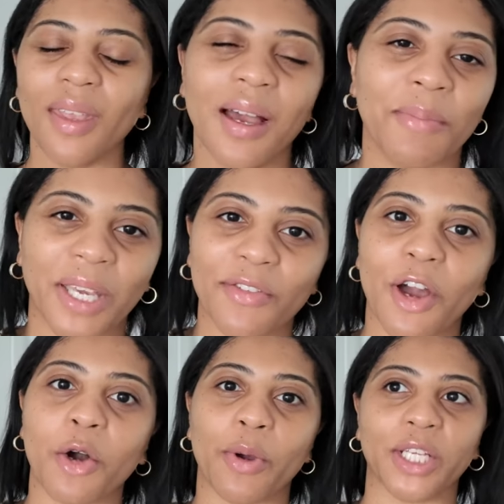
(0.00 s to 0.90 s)
I'm gonna give
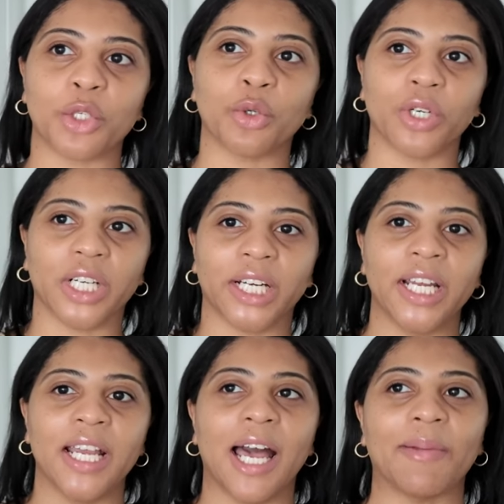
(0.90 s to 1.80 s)
y'all a quick tour.
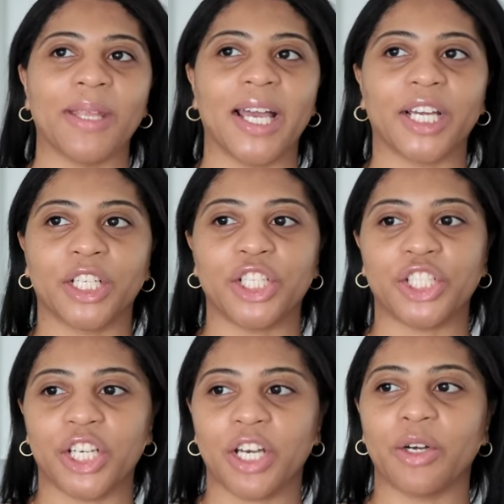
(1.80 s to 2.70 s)
I'm not gonna
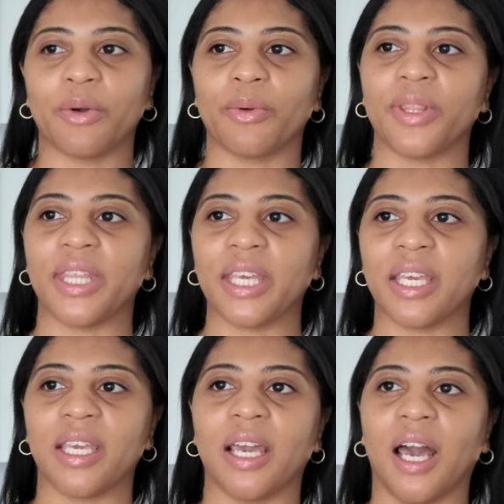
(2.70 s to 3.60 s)
show
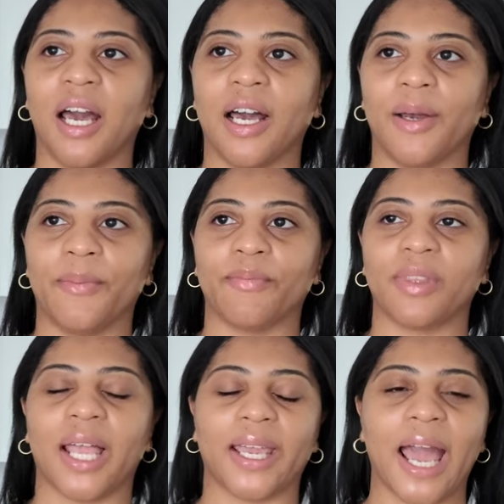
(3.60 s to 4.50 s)
the um,
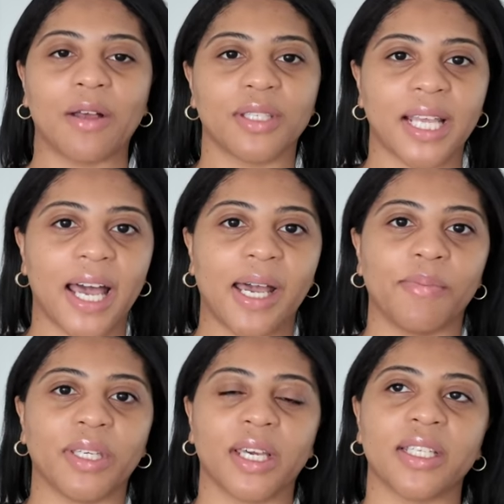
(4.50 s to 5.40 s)
like outside
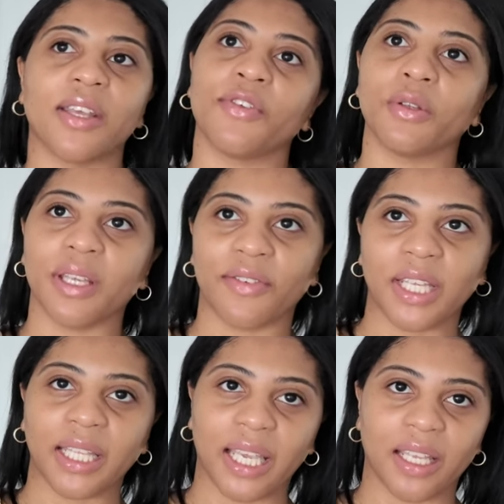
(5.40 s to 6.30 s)
because if you live in
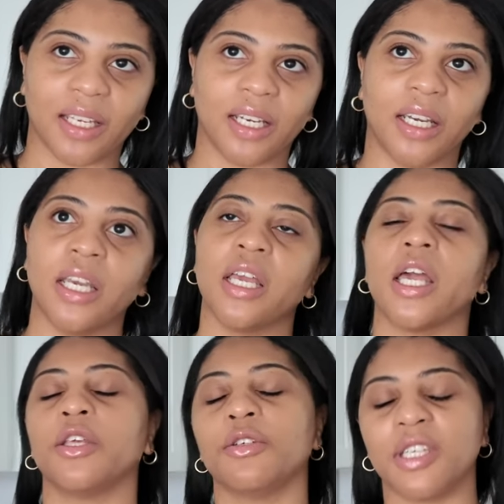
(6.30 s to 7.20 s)
Atlanta
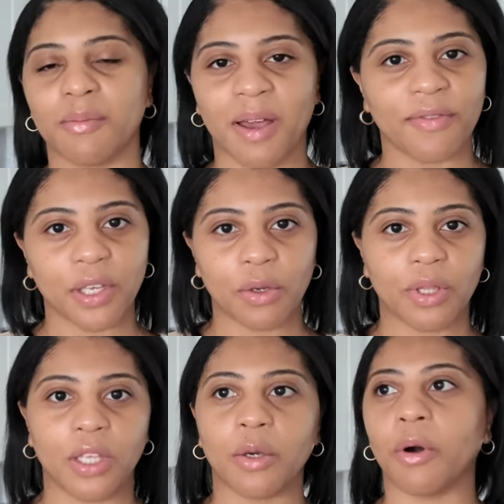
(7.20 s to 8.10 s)
and you see my view,
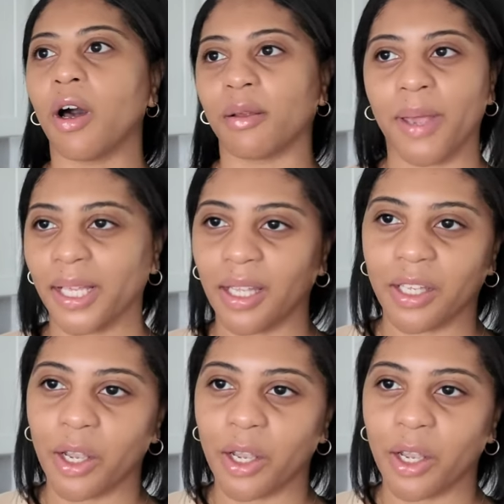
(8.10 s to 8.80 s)
then you will automatically